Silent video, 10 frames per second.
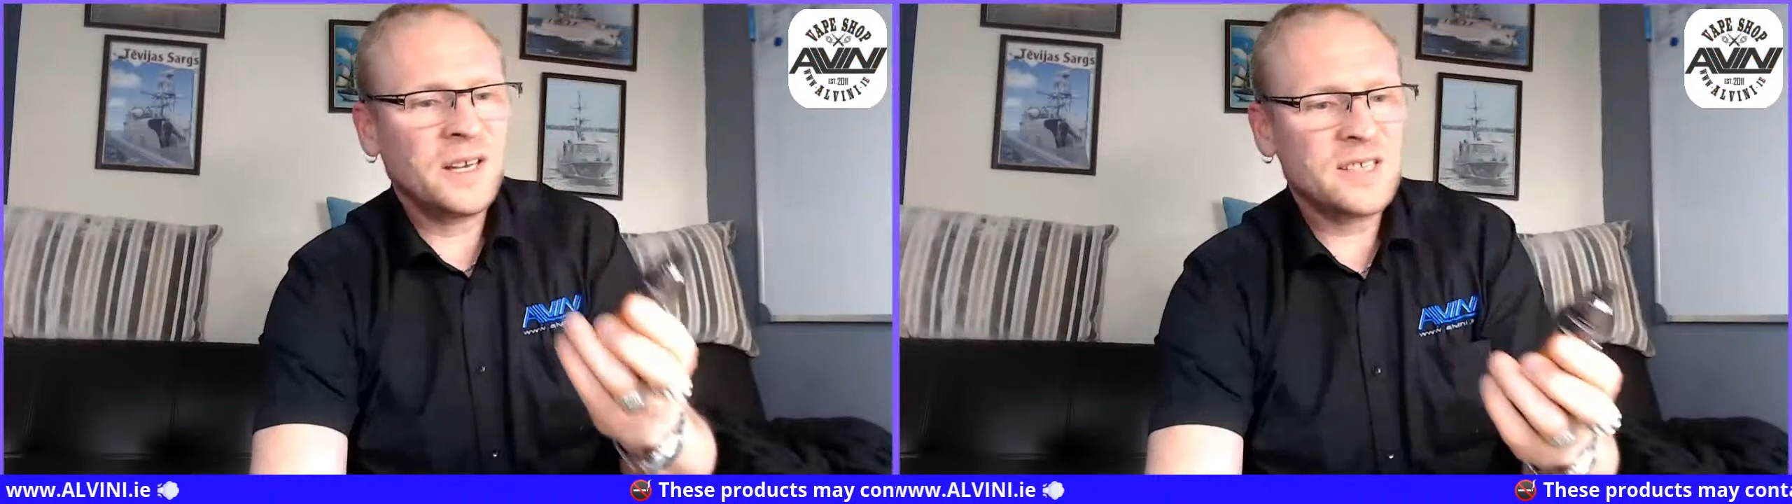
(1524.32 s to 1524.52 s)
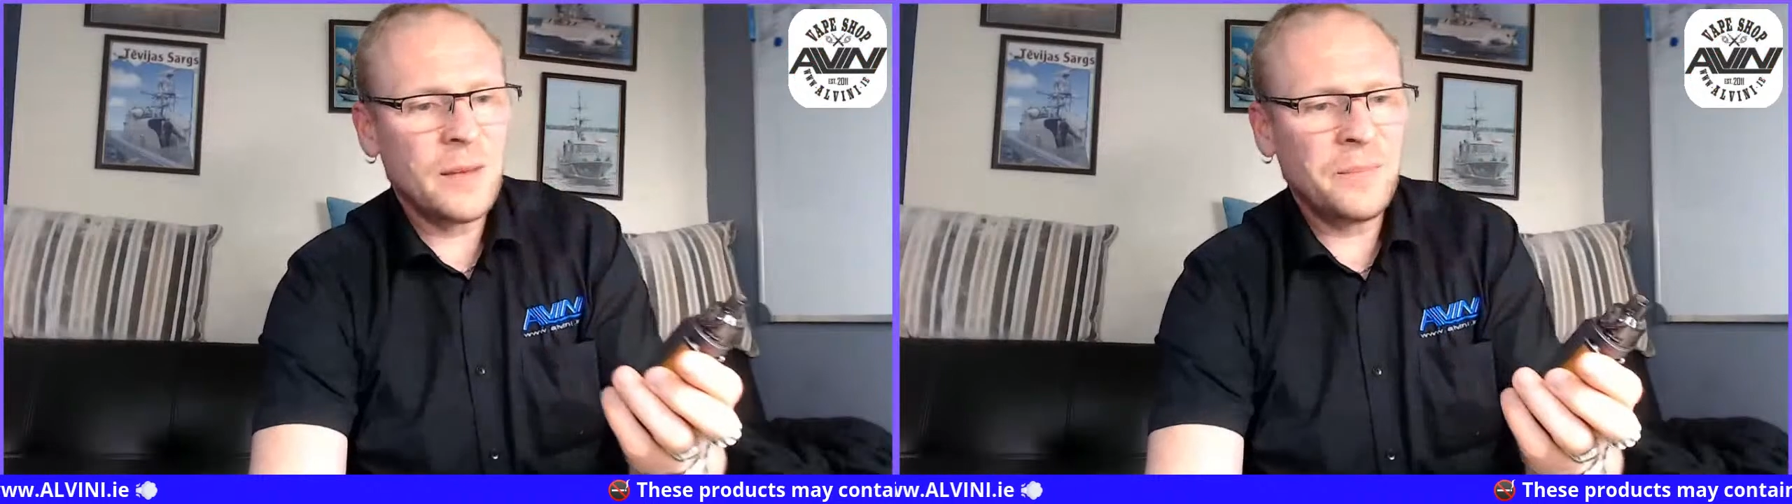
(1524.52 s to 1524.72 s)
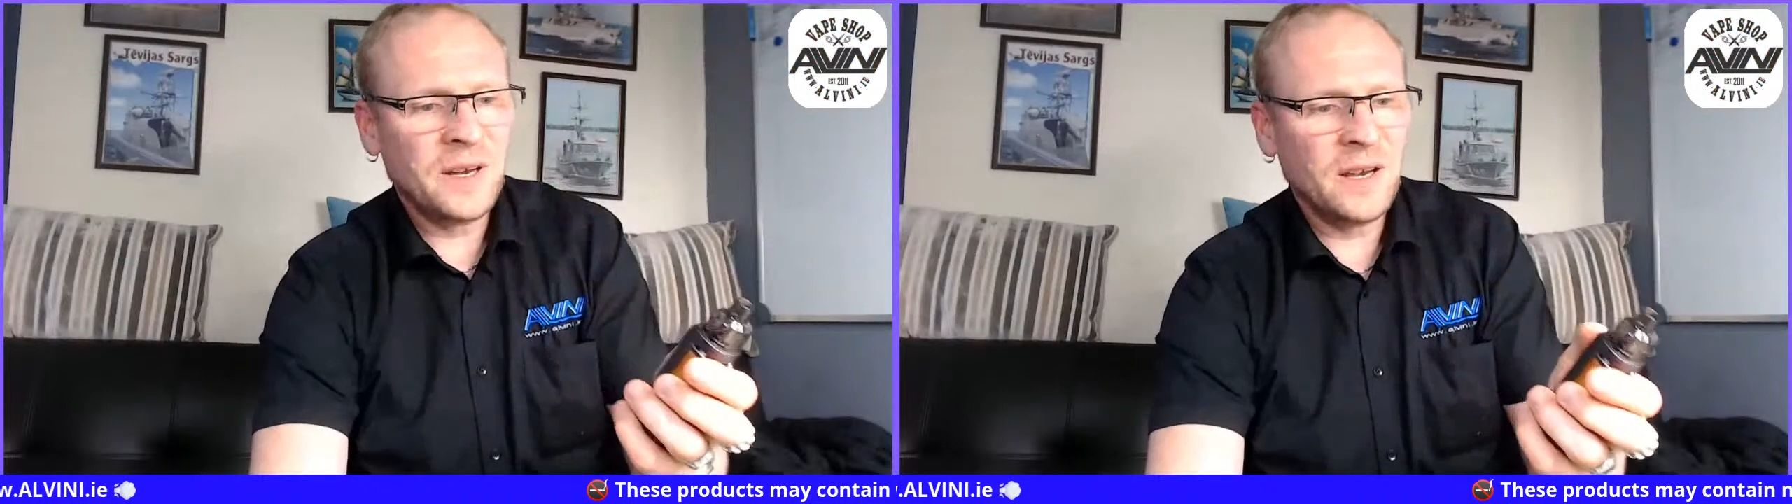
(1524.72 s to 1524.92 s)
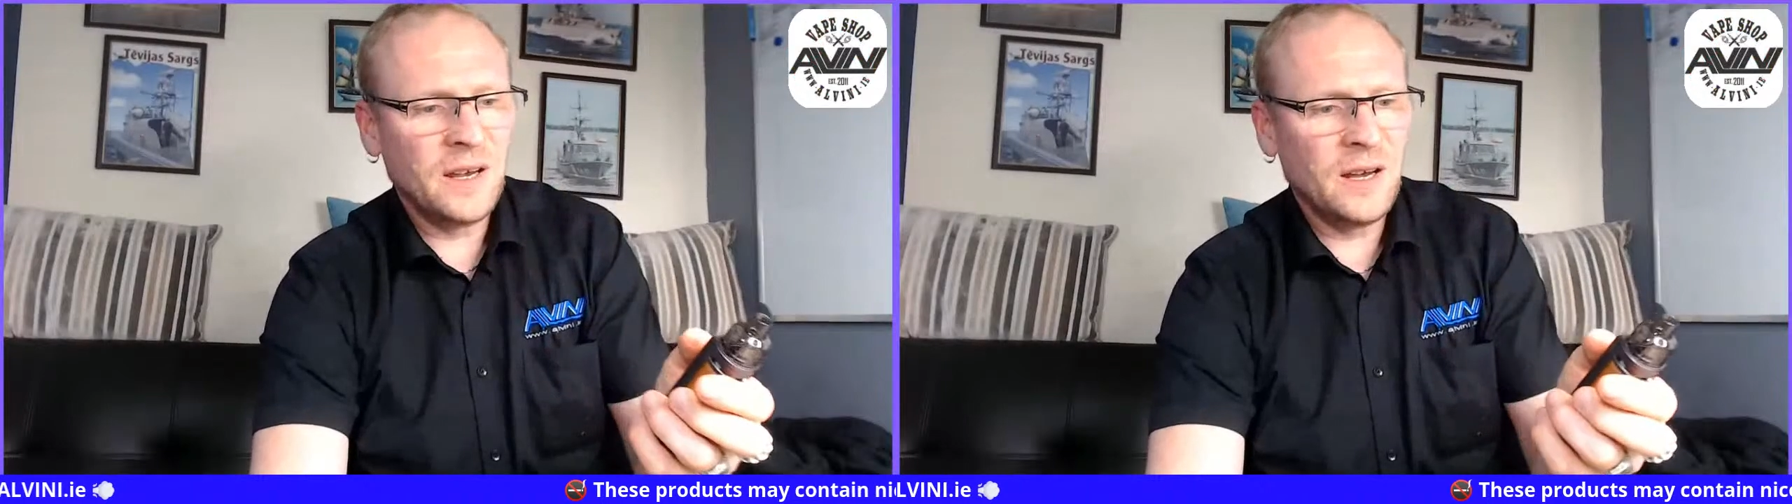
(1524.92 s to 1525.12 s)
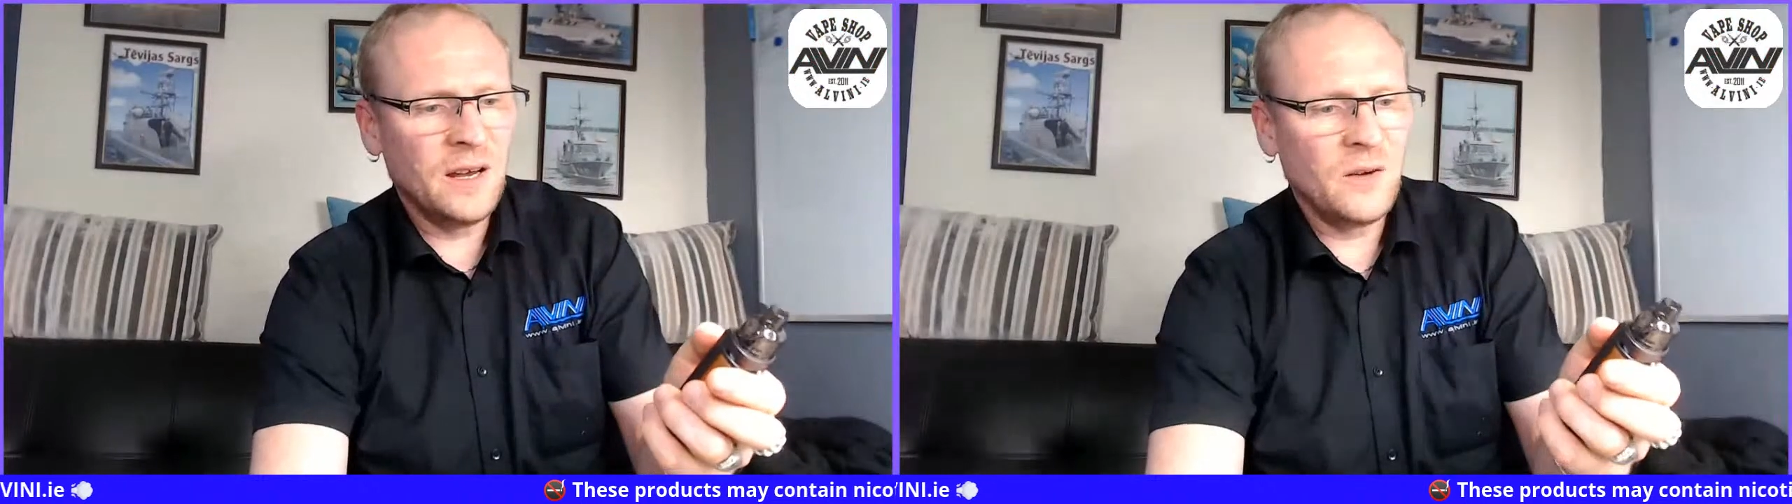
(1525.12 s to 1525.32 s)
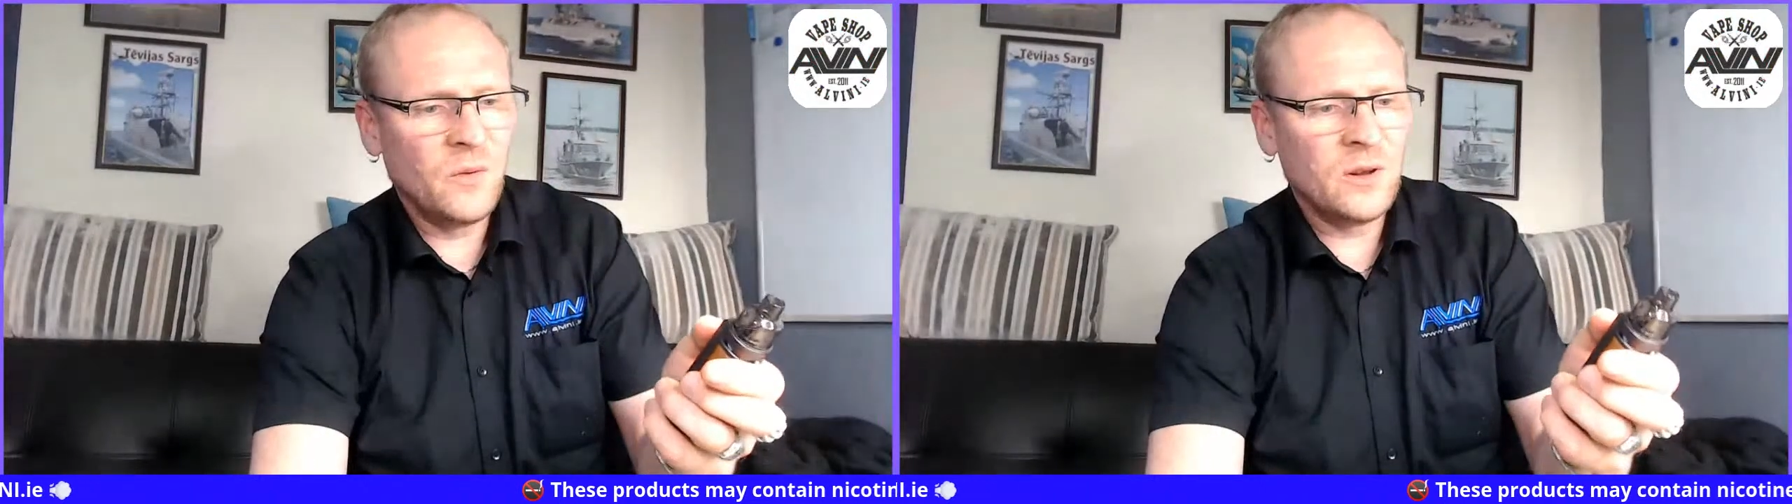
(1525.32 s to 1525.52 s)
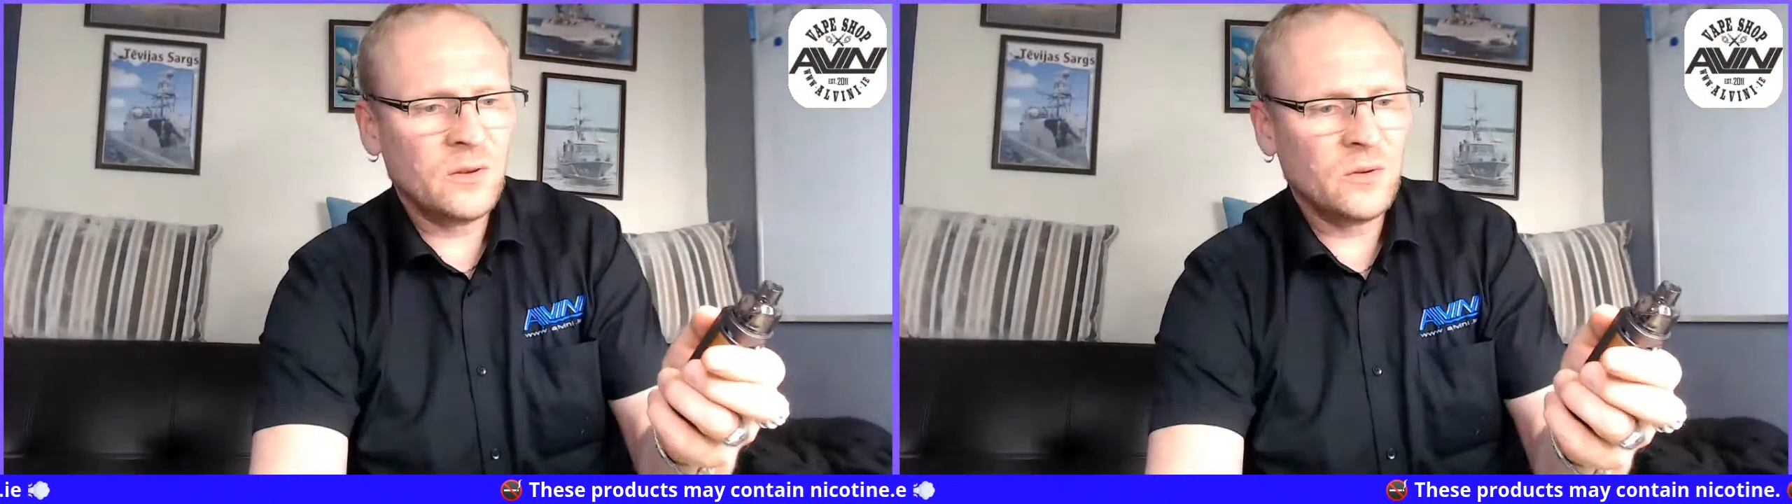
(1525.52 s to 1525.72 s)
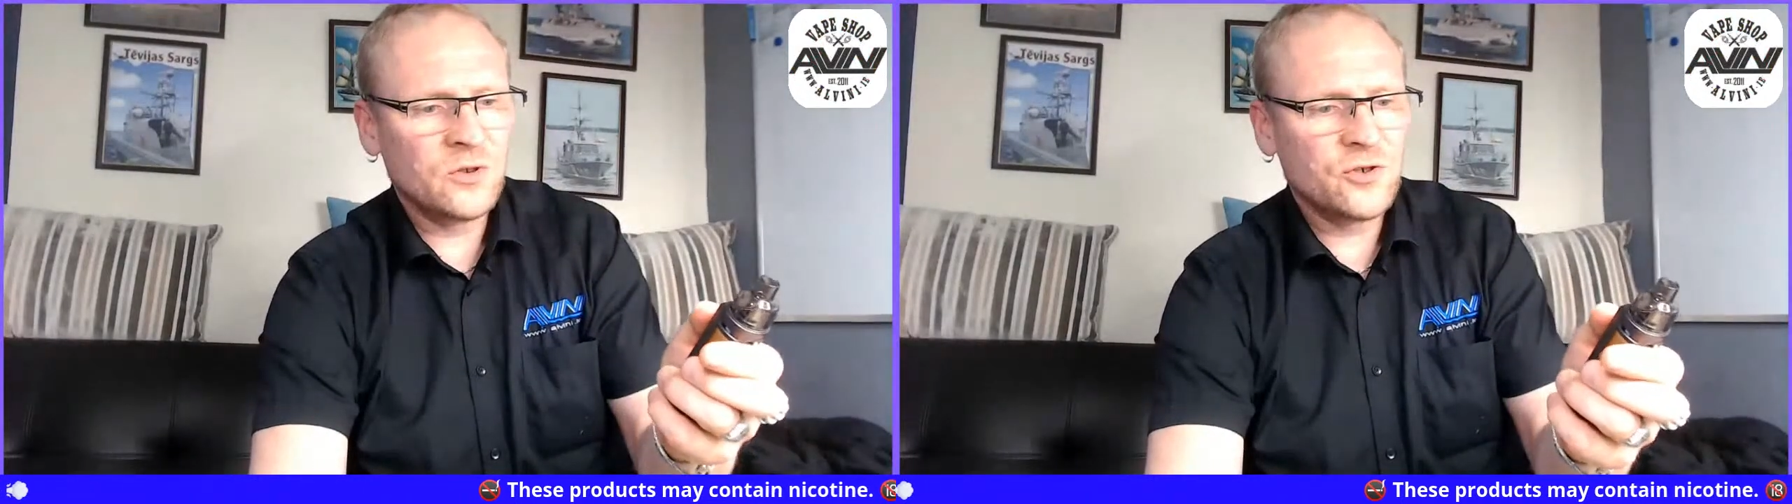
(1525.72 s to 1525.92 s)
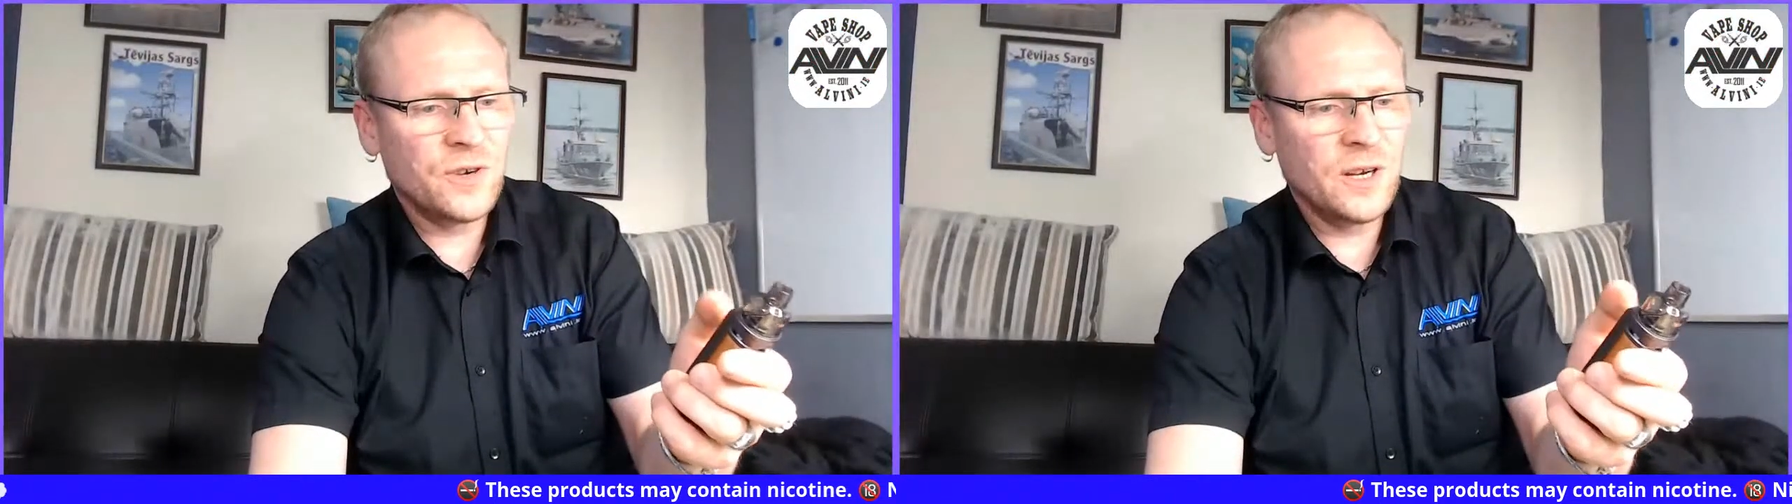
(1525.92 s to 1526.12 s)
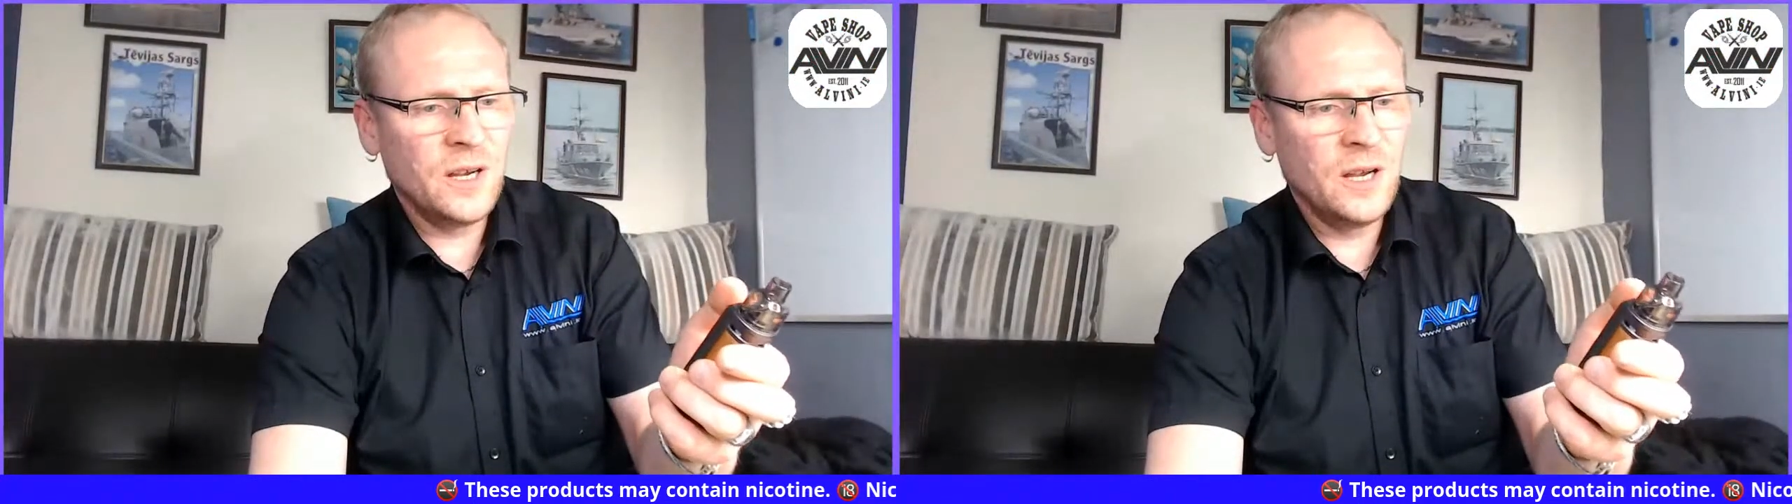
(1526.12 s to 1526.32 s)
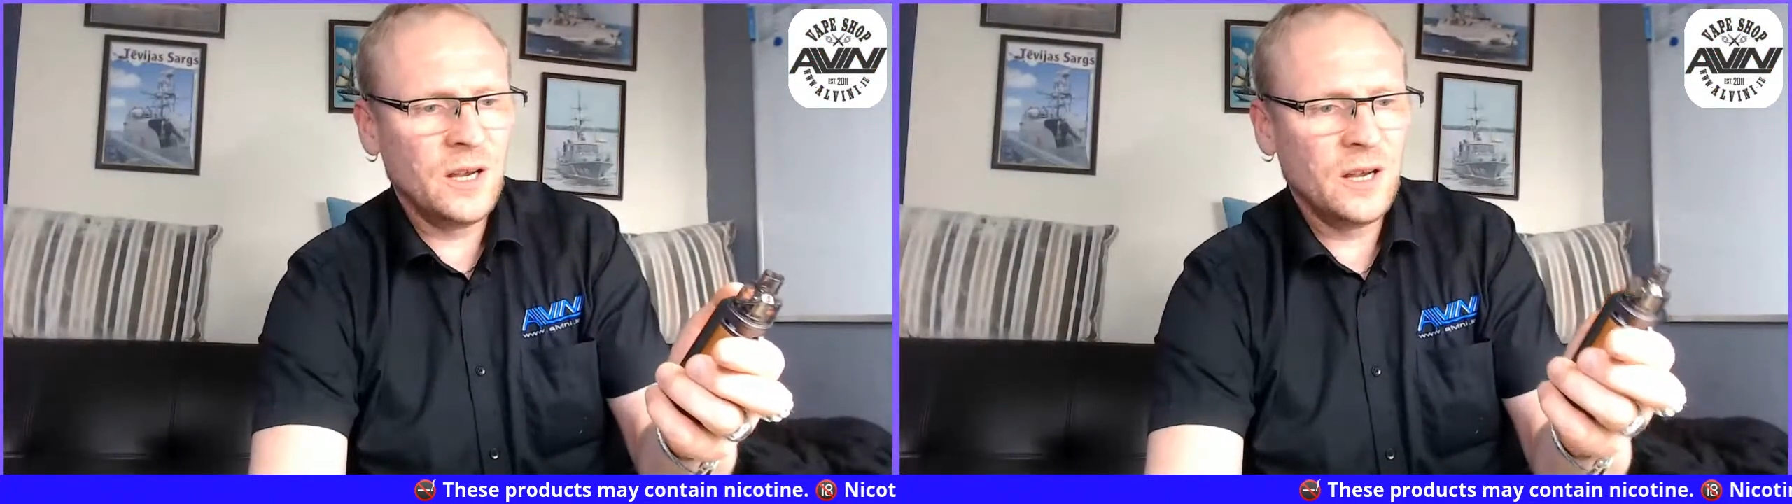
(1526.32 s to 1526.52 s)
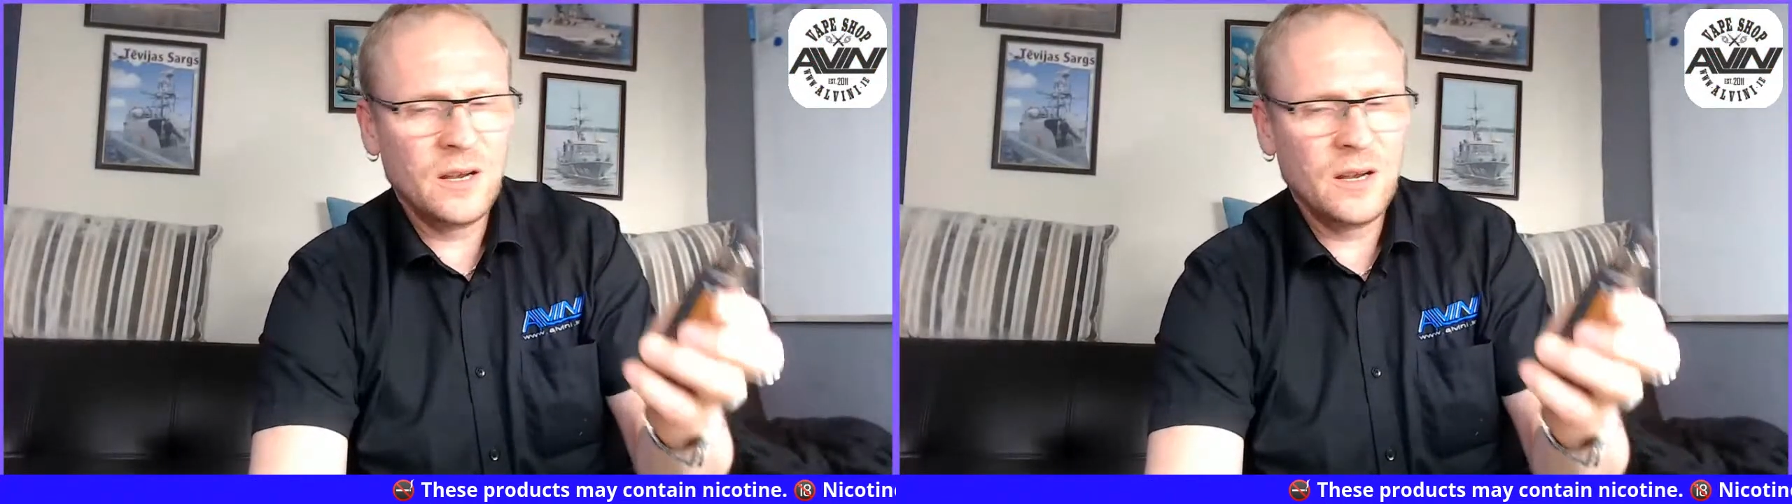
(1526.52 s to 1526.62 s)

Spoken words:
happening here. 1, 2, 3.